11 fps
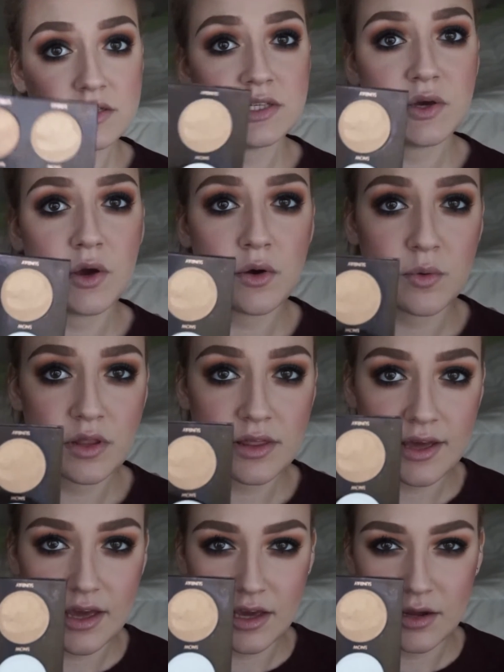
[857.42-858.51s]
to go in with
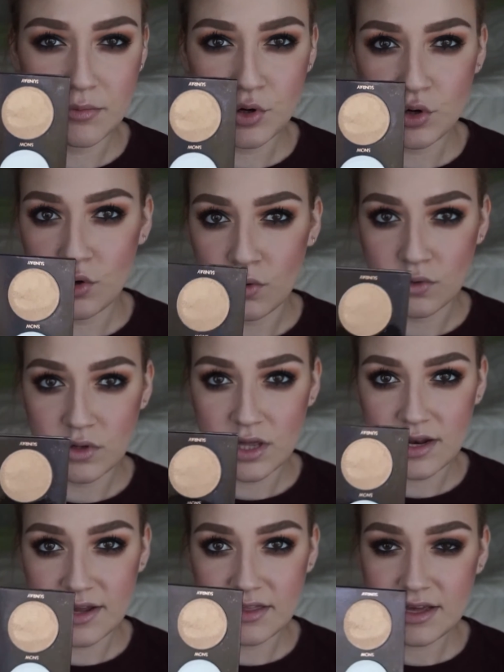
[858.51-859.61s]
Amber Gold,
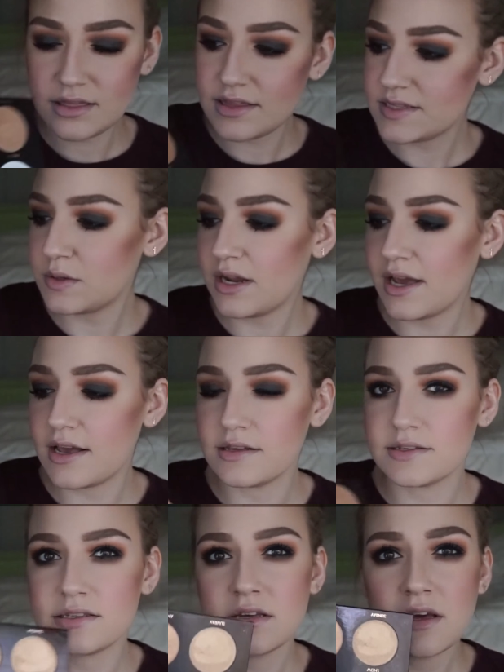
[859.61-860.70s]
and I think this one
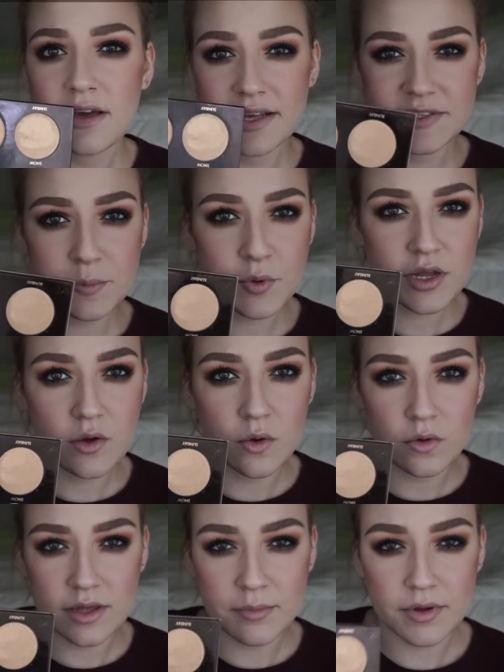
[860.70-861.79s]
has, it's still pretty
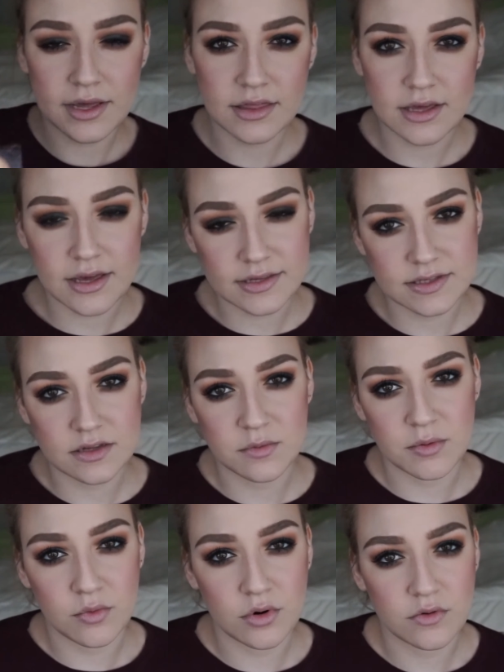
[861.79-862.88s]
goldy, but I think it has a little
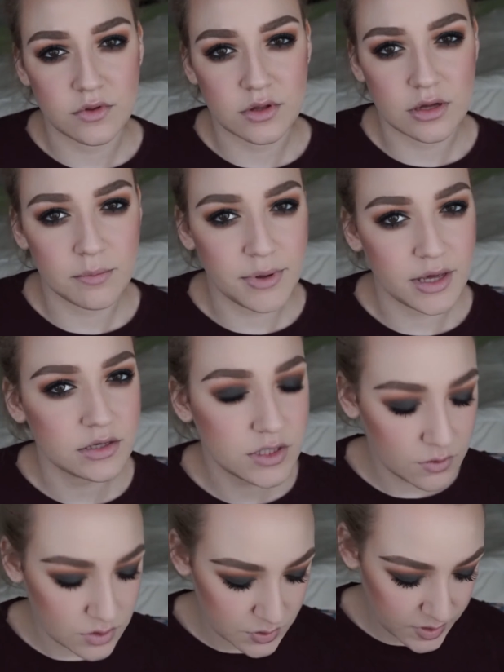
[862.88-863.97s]
bit more of a like pink
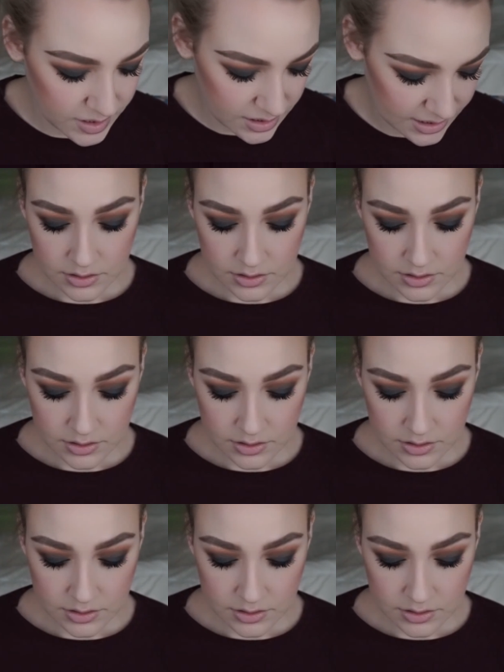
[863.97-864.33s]
tone to it.